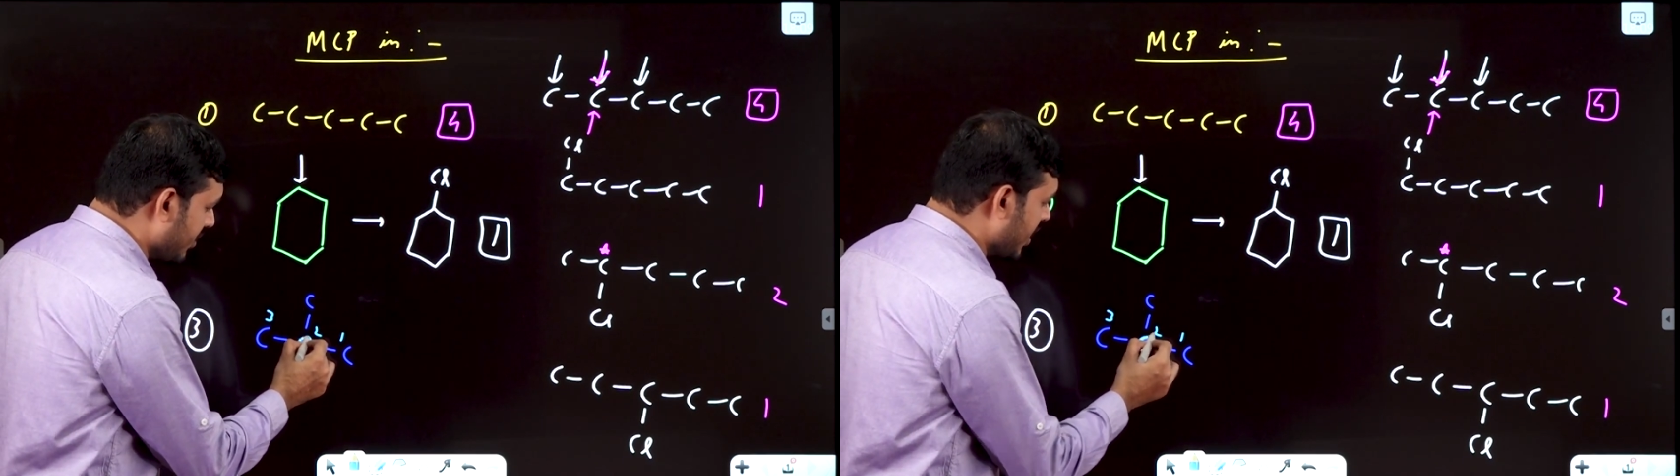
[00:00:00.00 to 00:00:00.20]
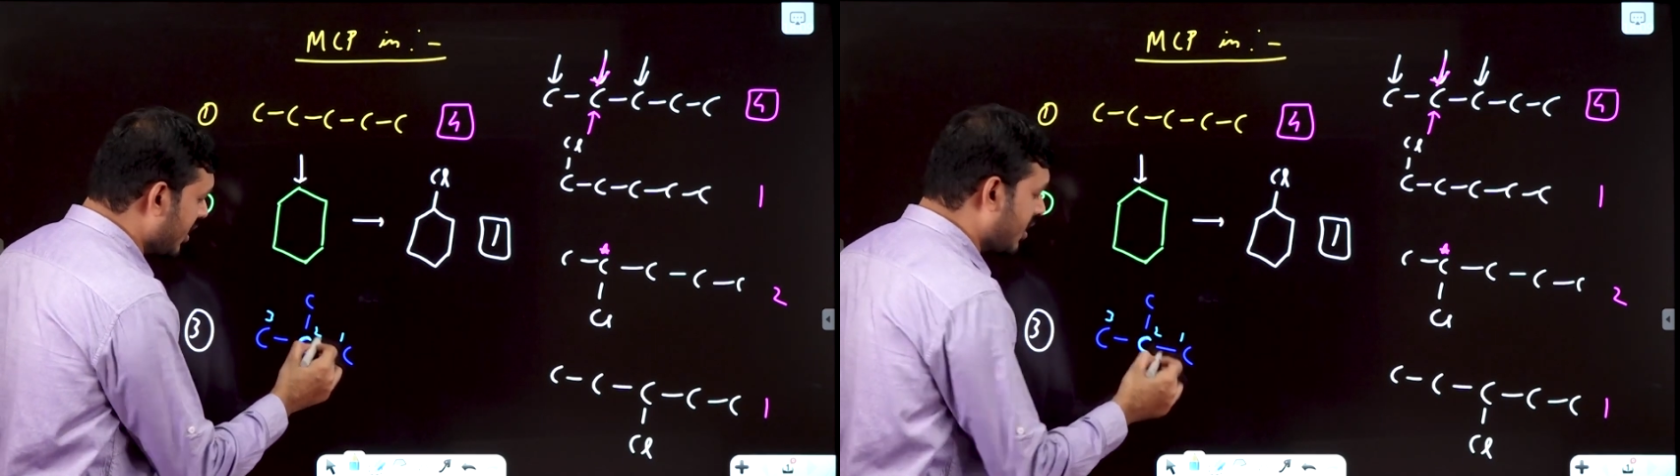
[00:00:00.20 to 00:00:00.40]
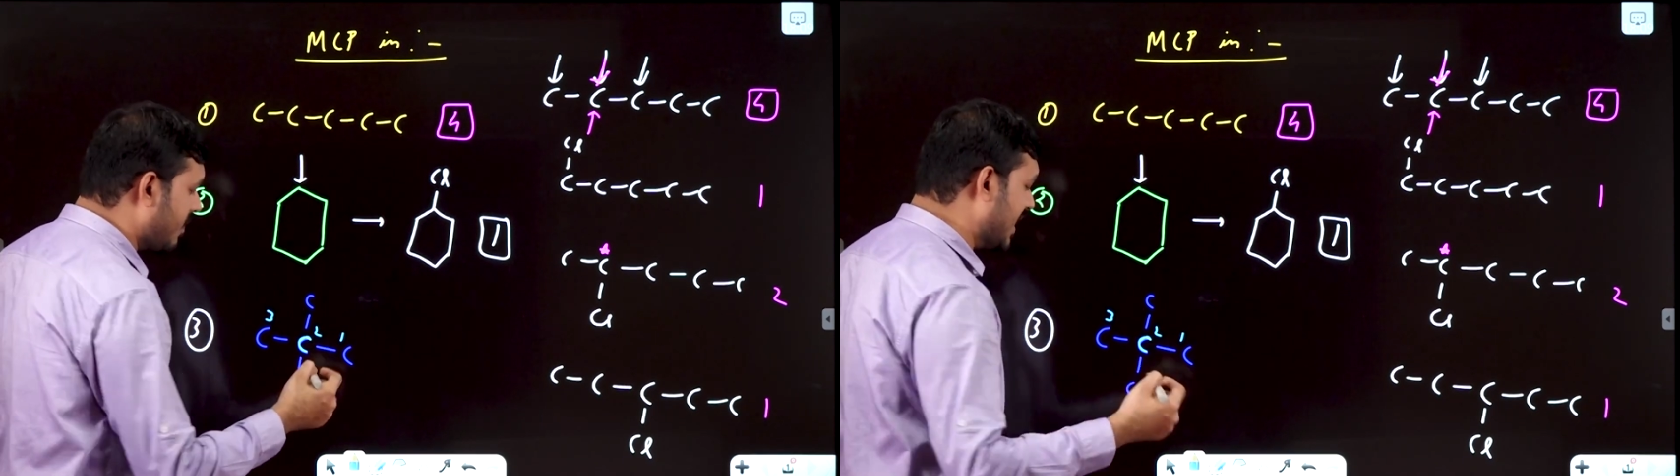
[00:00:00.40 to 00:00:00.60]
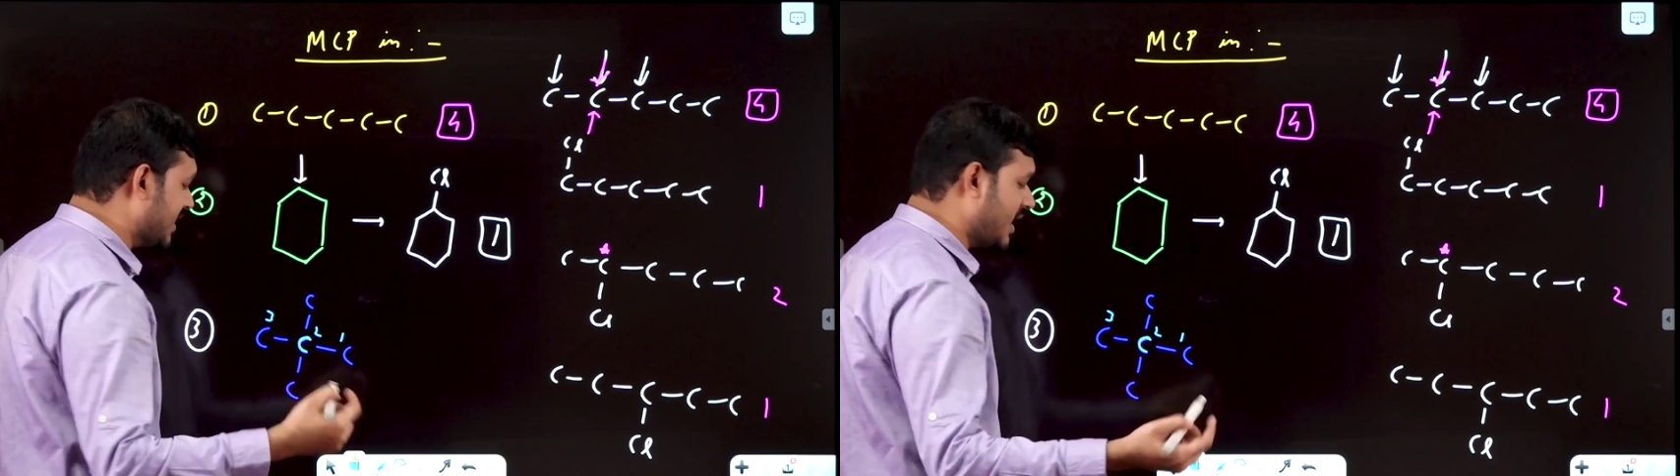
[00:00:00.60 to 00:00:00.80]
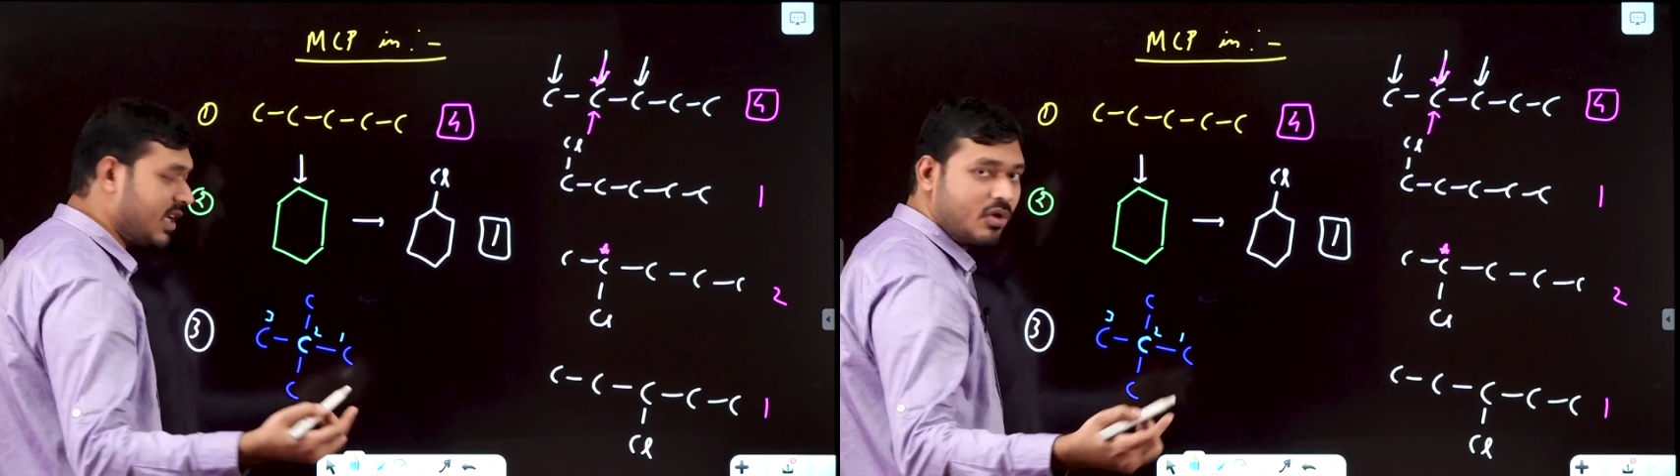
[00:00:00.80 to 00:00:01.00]
you cannot
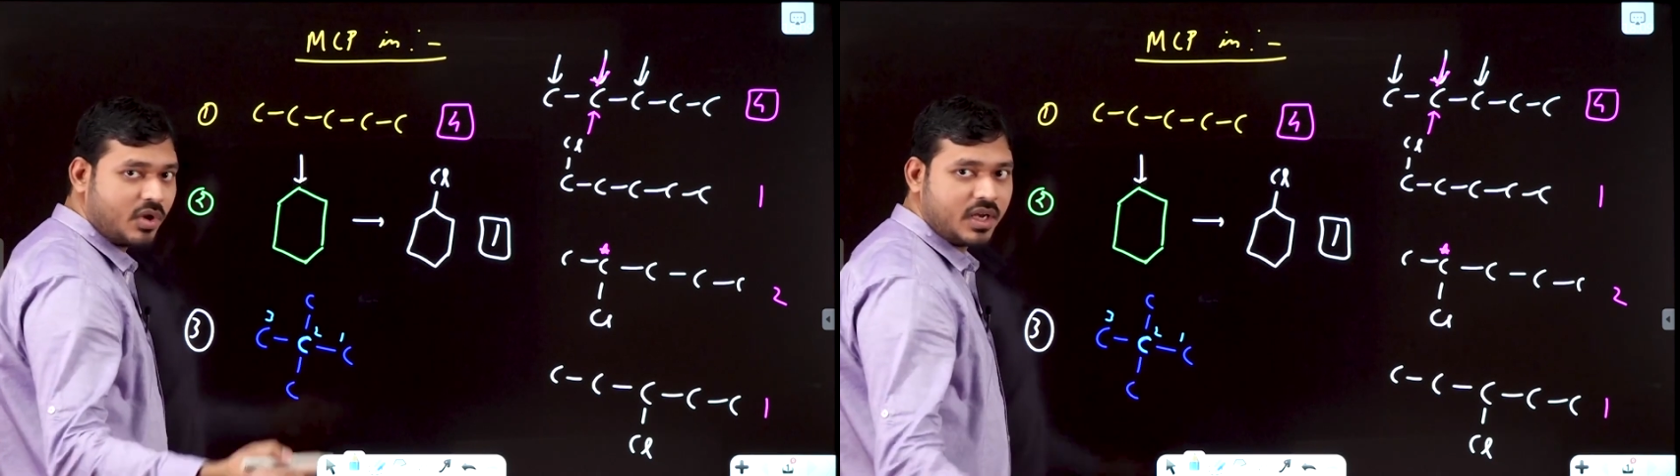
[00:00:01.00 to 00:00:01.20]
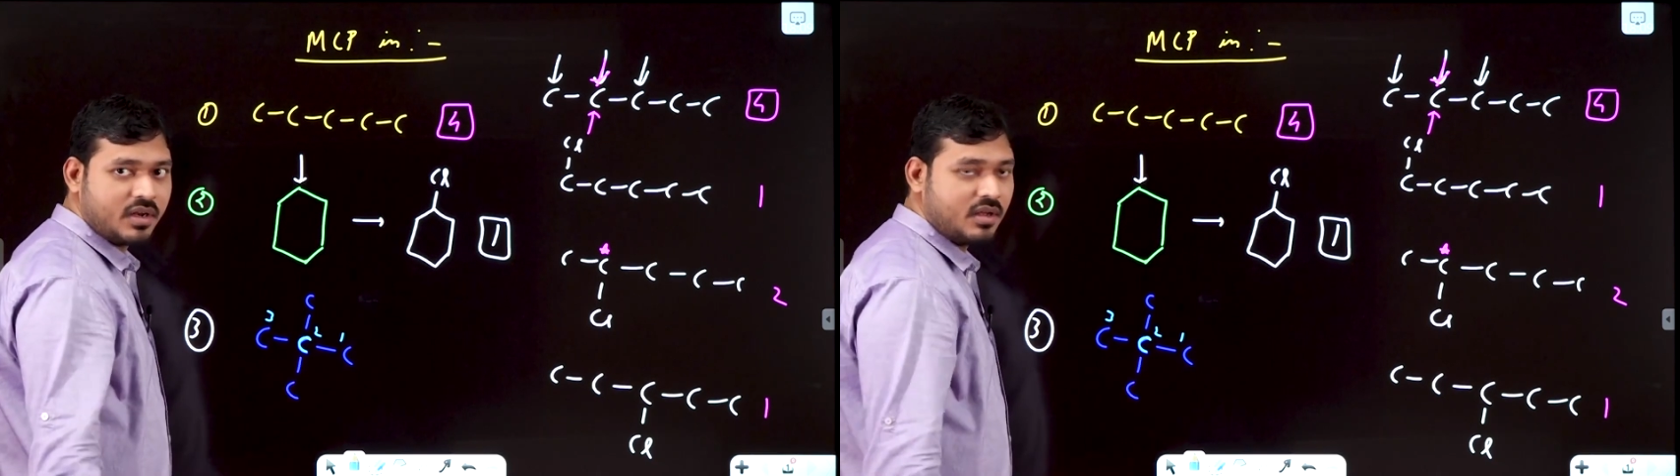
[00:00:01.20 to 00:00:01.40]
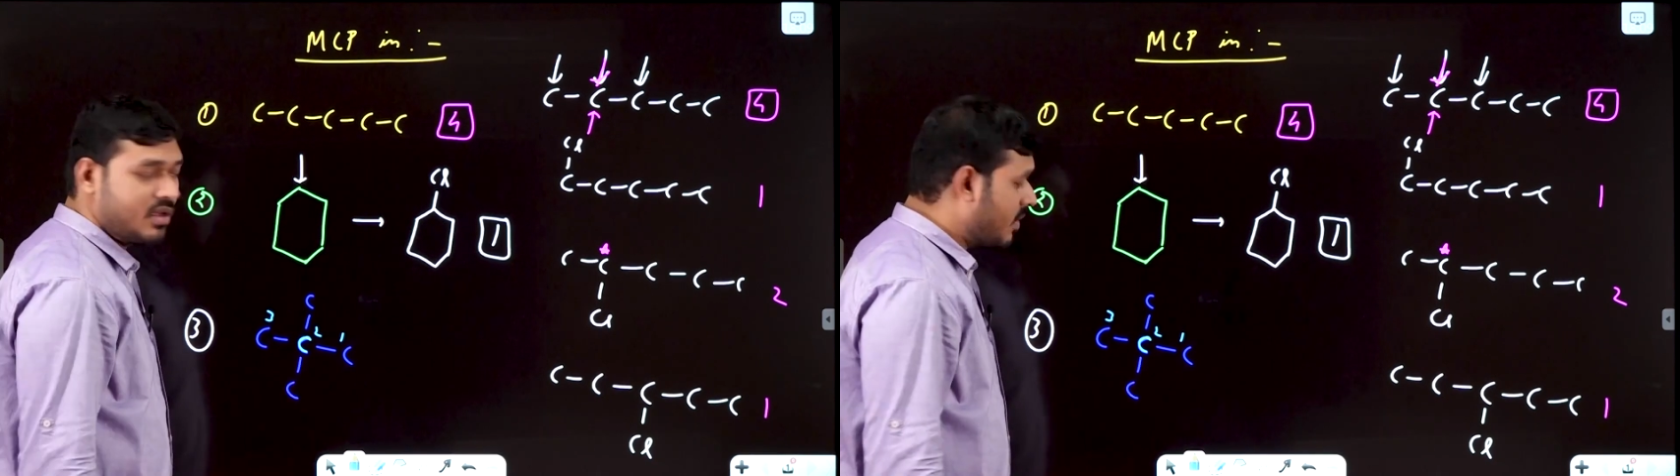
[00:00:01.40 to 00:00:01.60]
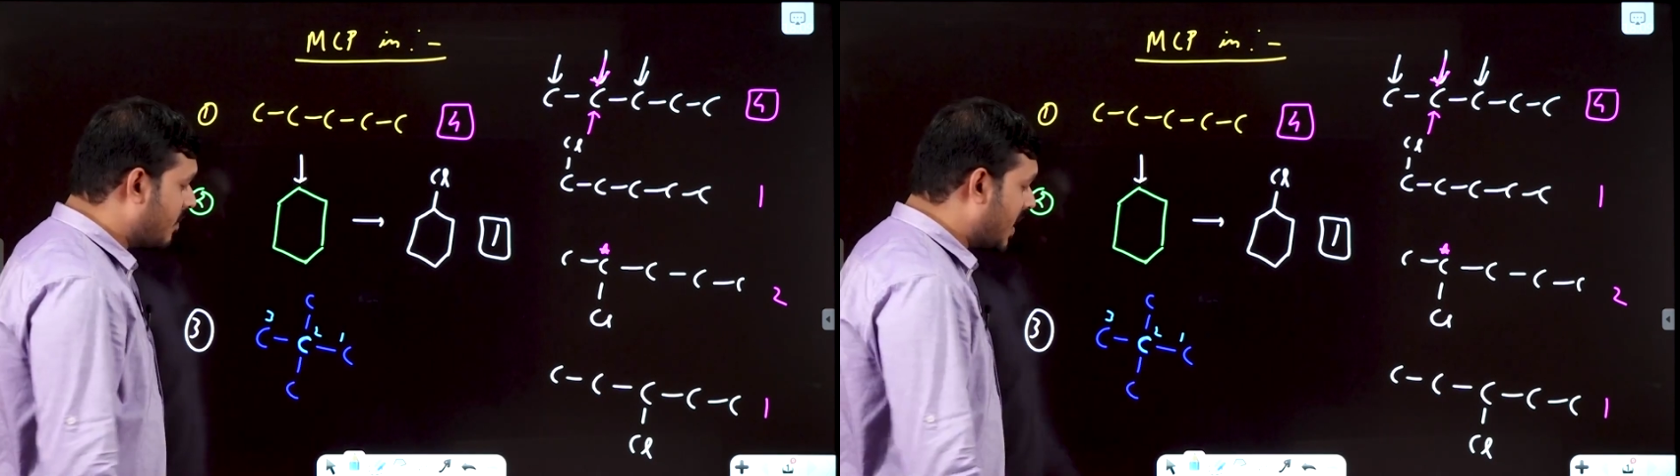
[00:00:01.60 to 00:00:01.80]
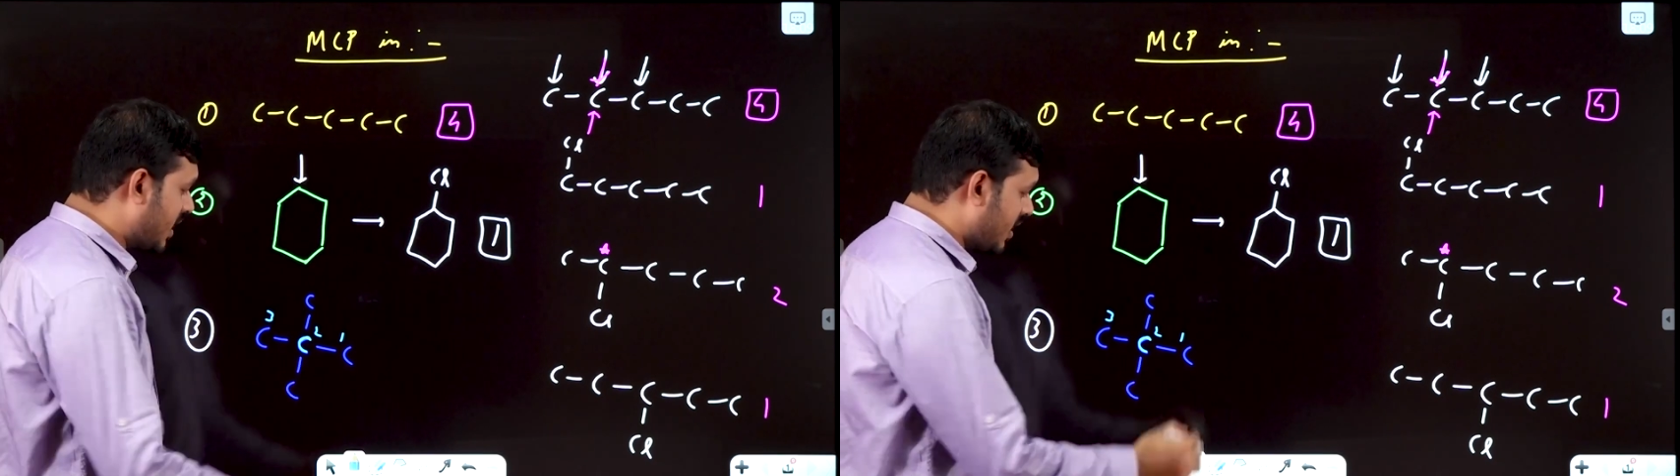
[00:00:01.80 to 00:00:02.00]
place any chlorine.
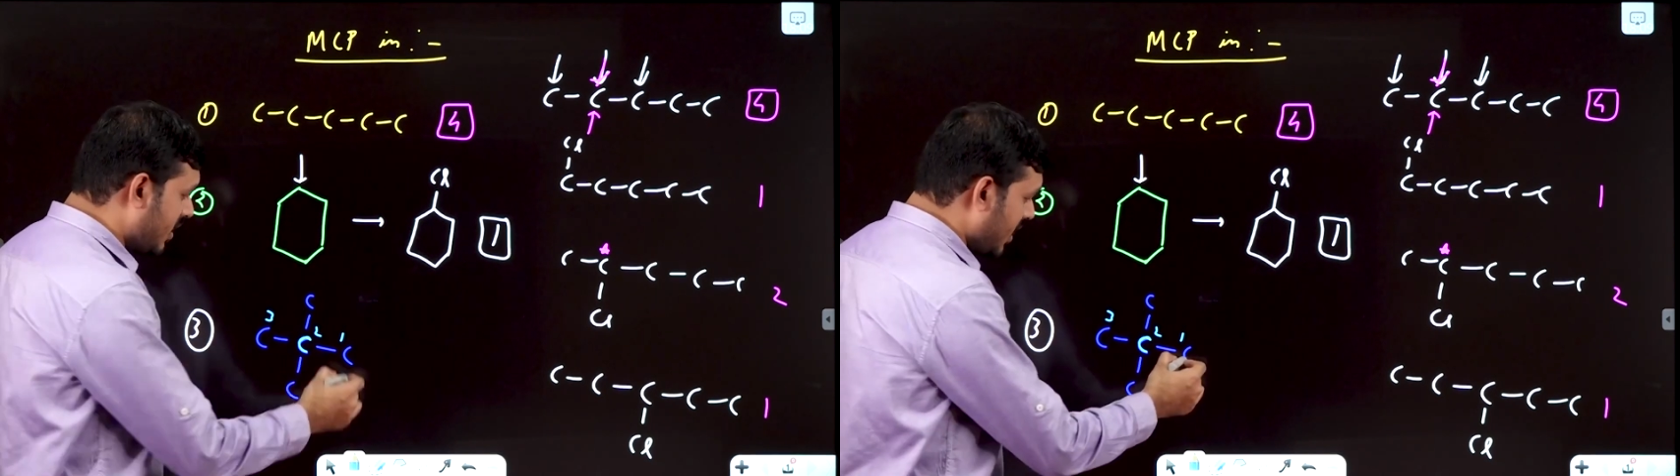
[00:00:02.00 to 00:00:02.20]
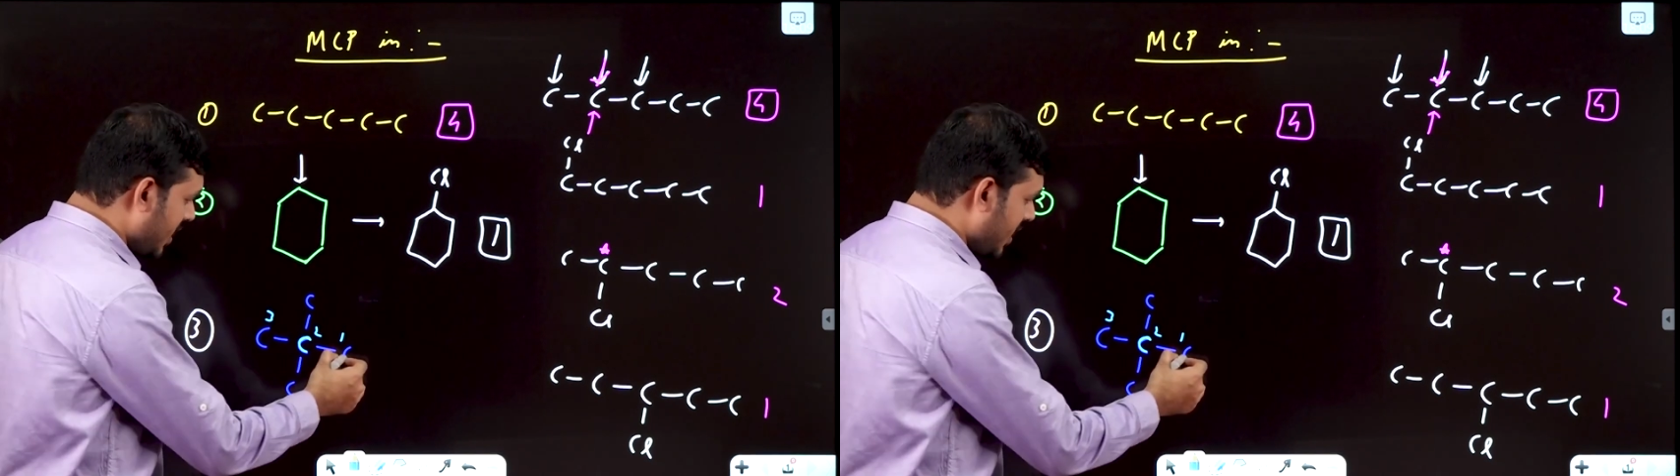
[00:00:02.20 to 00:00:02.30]
But